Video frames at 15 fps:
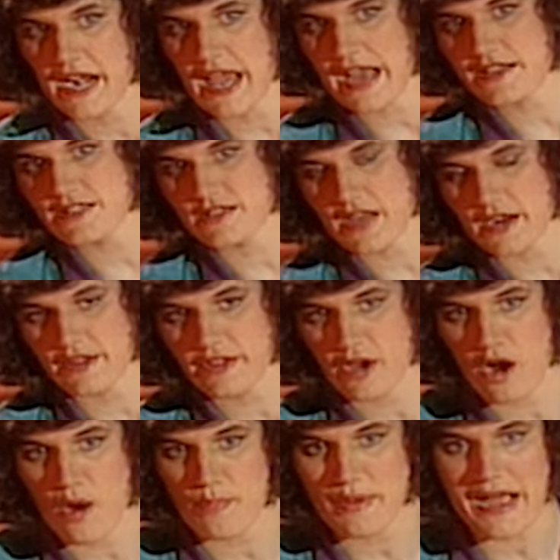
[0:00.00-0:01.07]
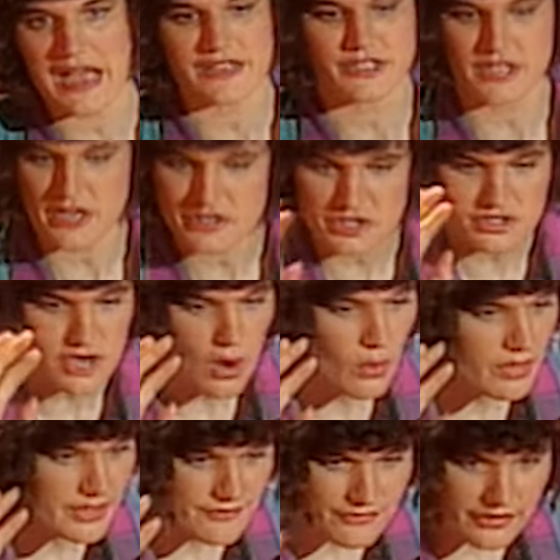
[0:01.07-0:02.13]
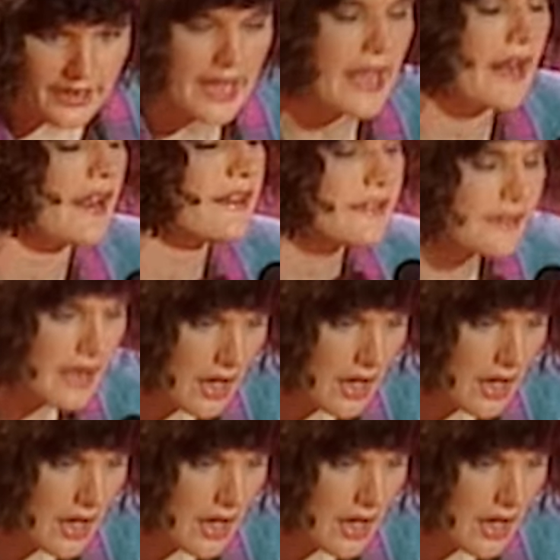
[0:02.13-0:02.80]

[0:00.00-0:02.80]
and accidentally go past. I just go, well then forget it,